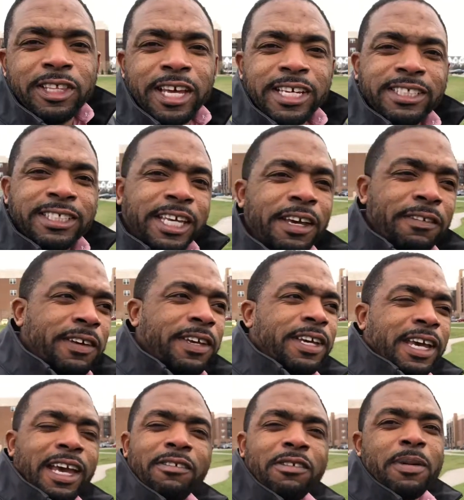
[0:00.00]

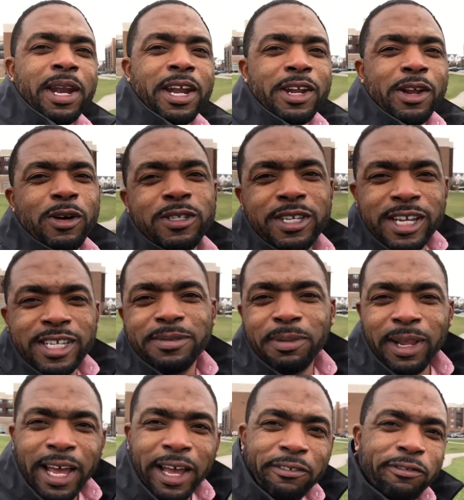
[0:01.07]
Thanksgiving, everybody knows it as
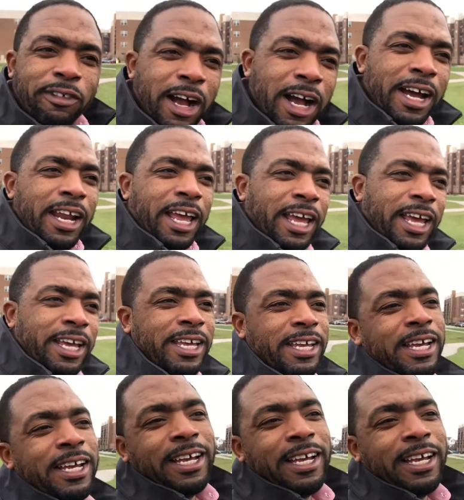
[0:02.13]
Black Friday.